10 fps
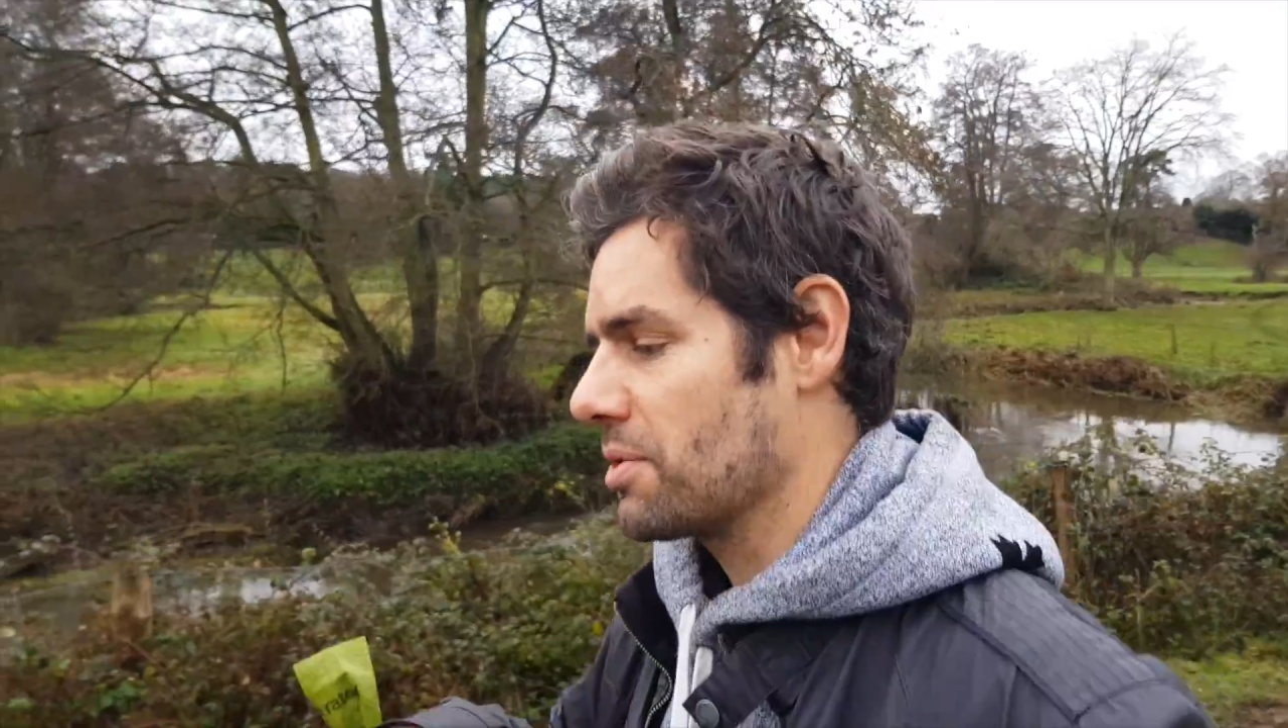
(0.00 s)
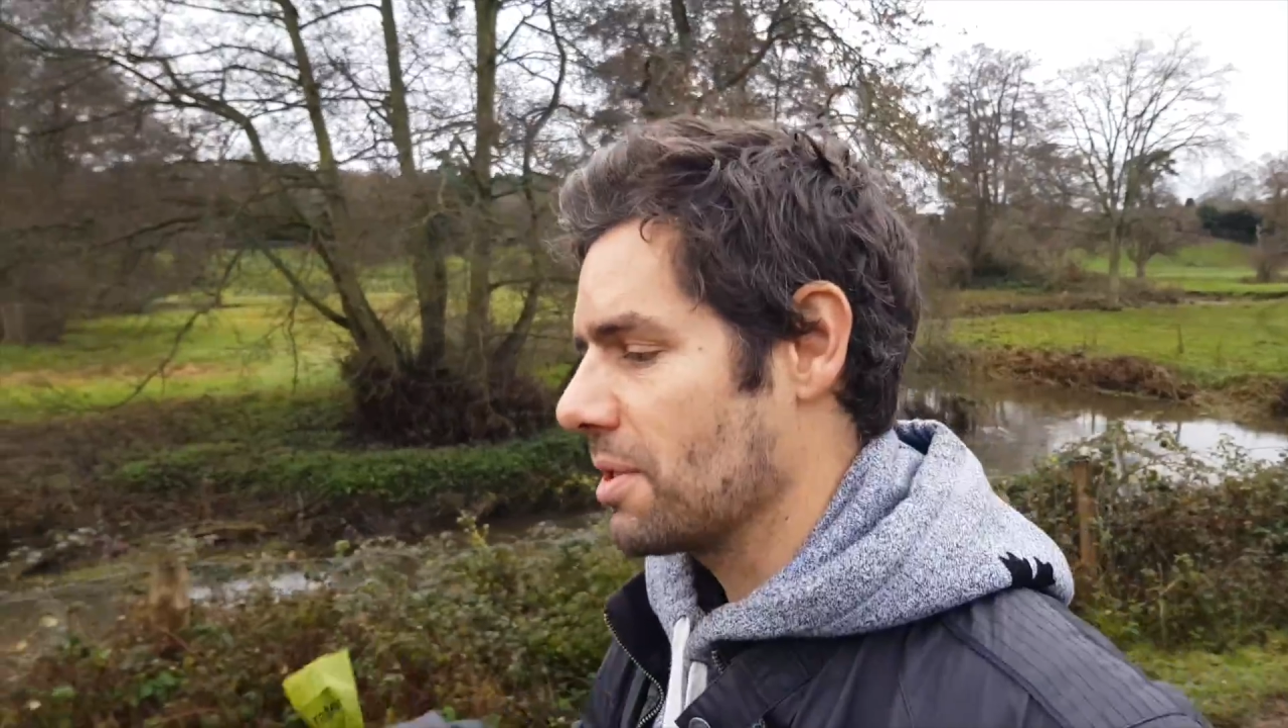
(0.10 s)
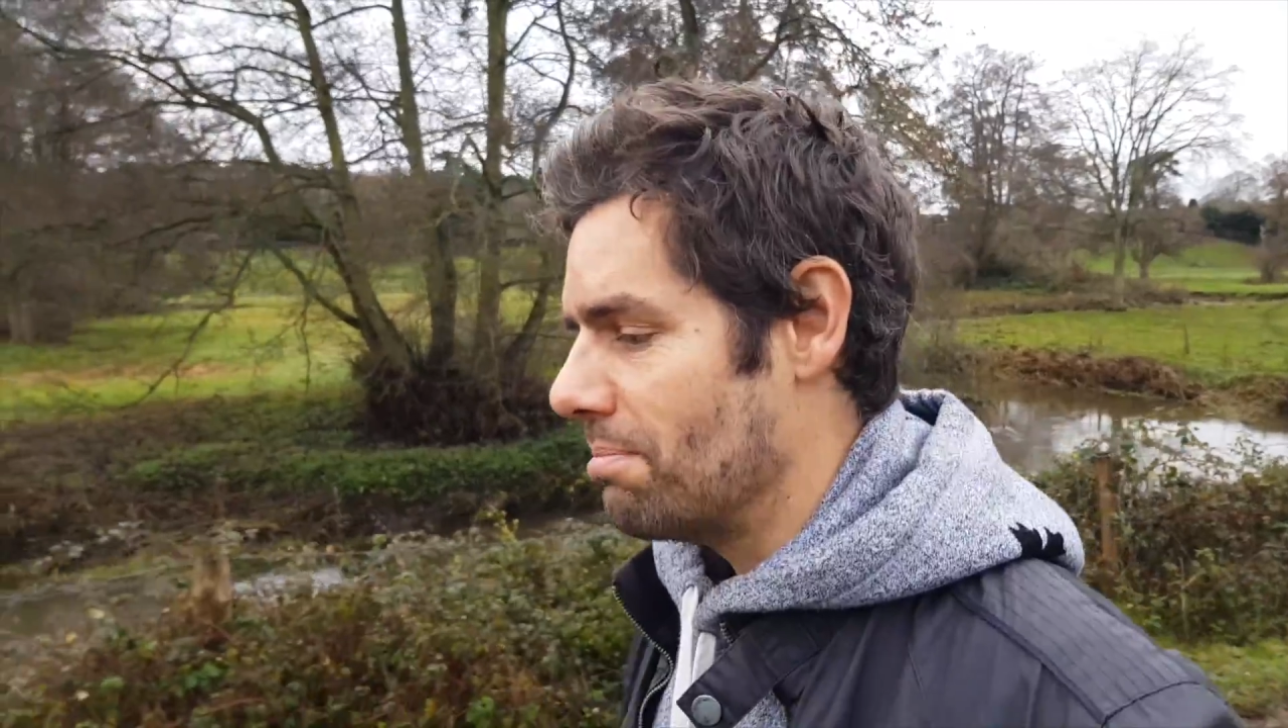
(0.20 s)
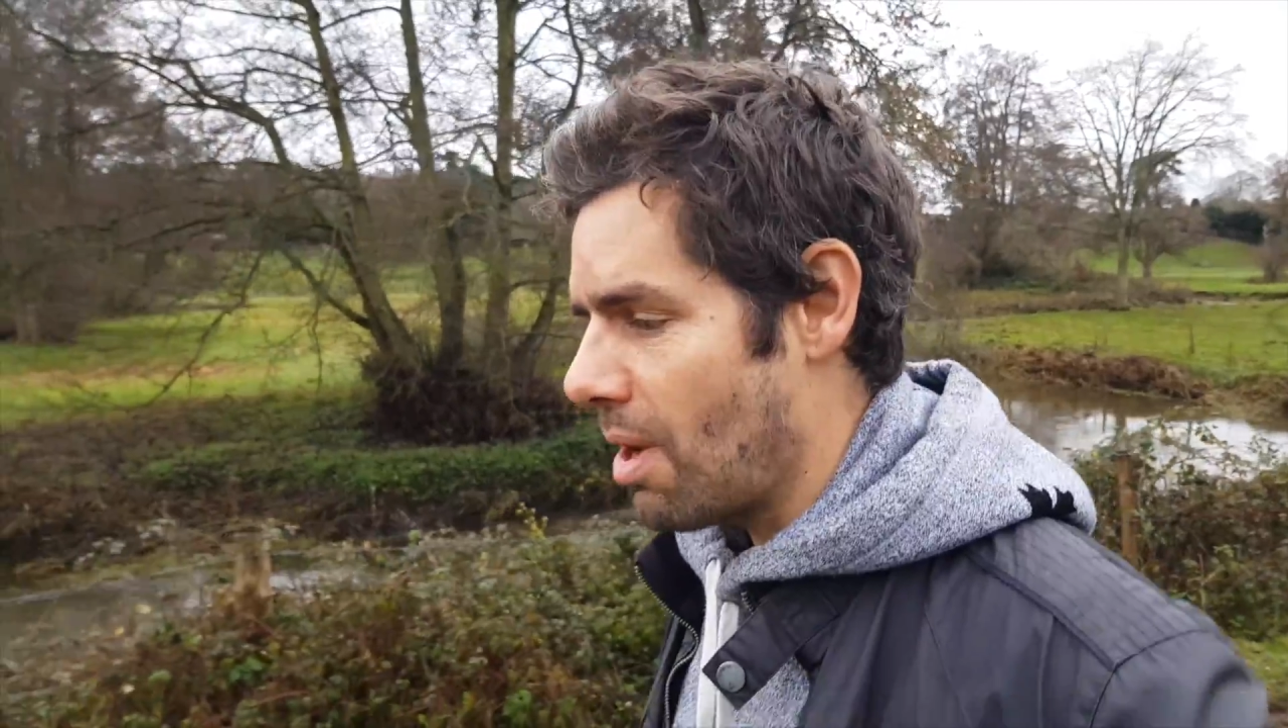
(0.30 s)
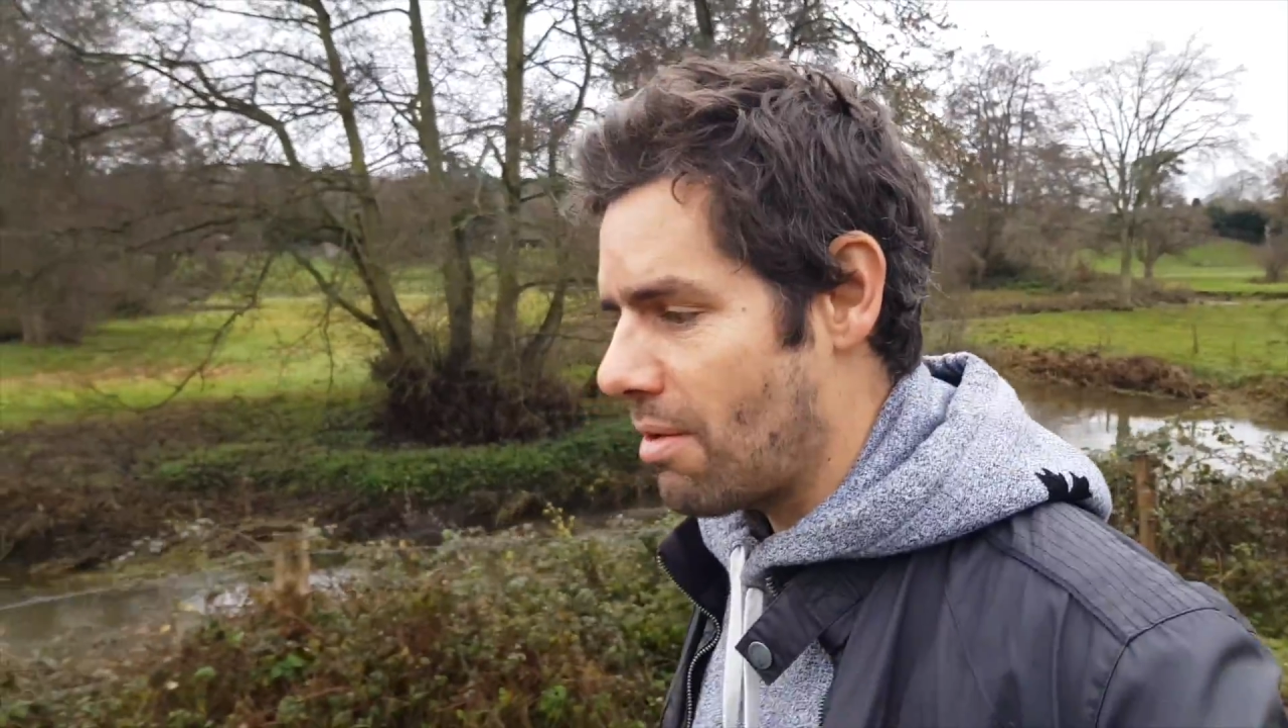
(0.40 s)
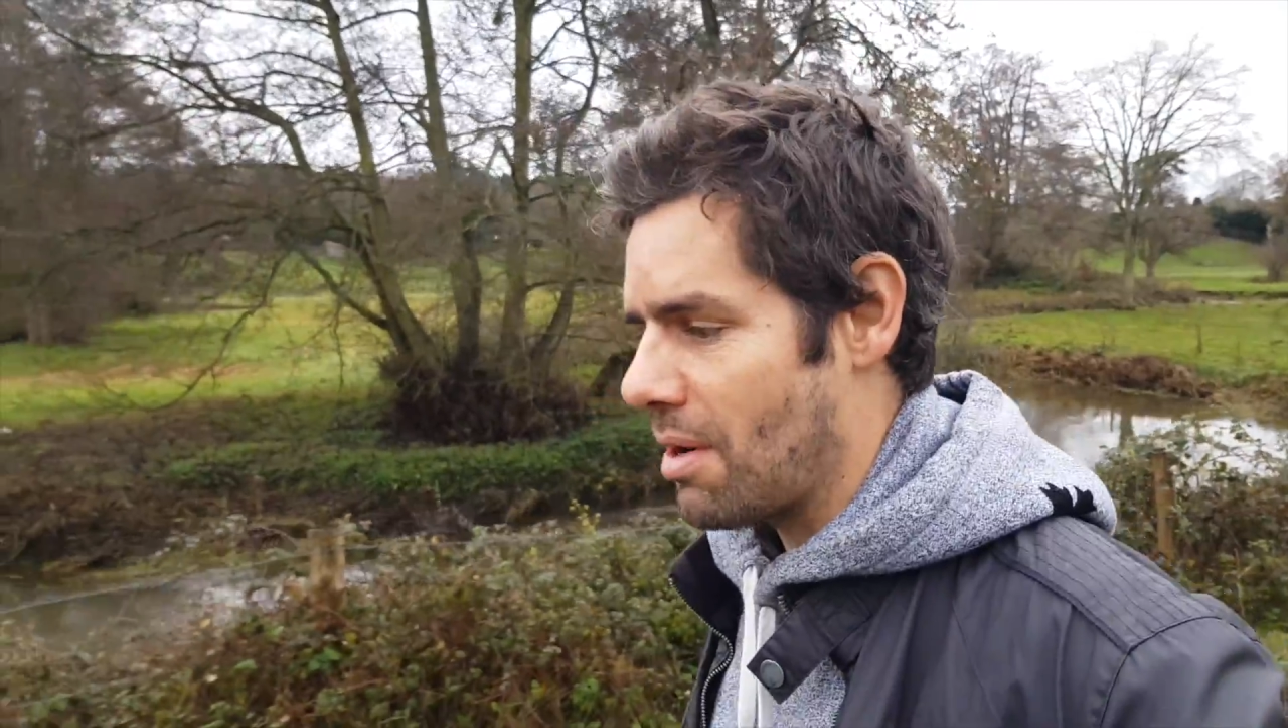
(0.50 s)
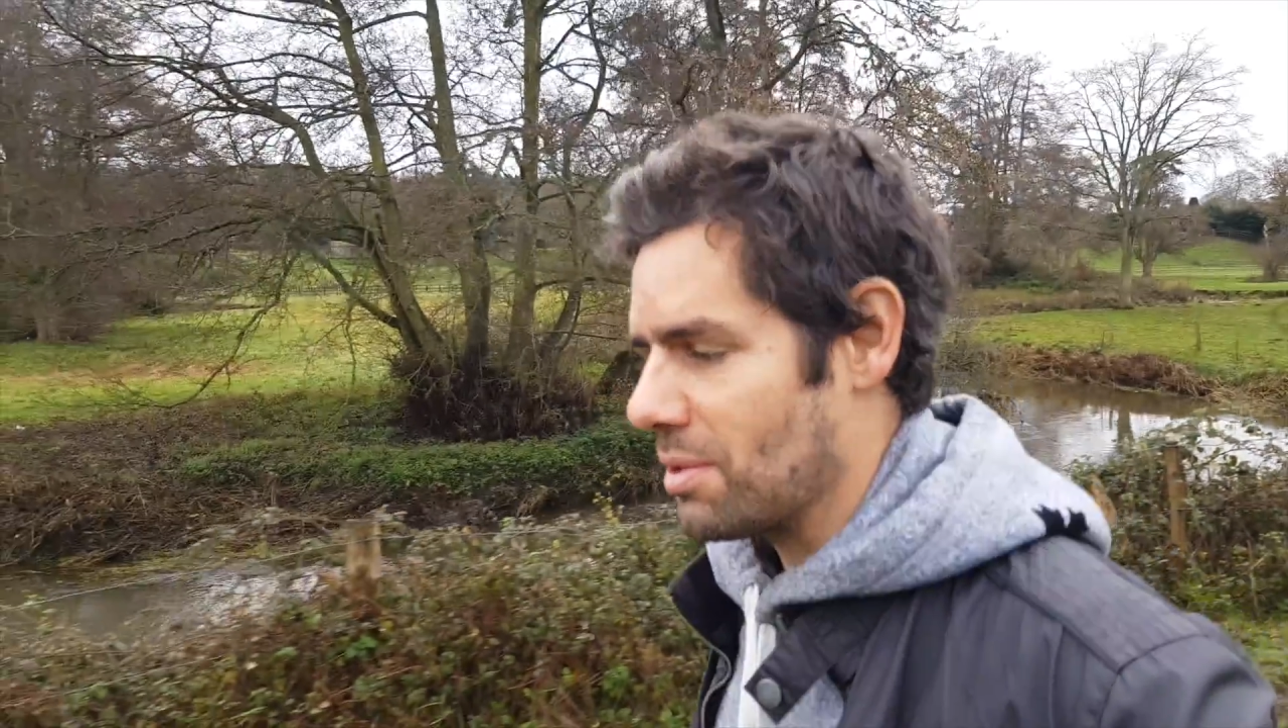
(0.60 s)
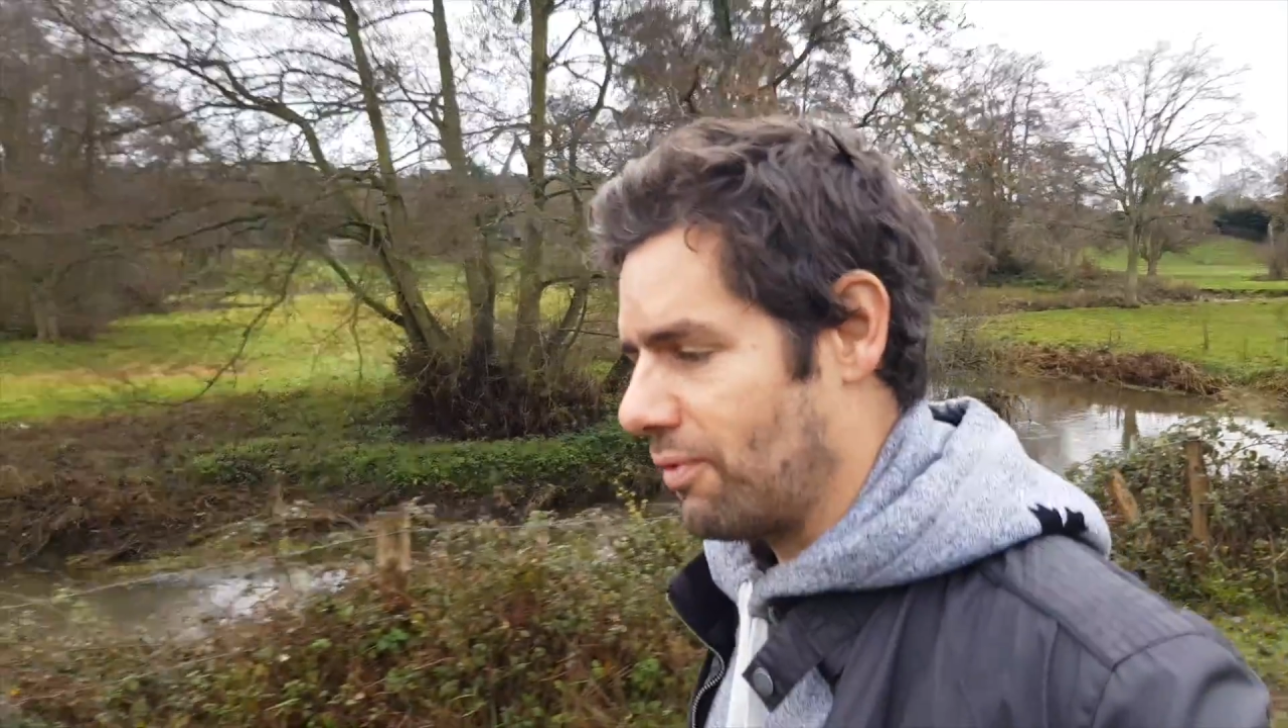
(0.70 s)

tomorrow's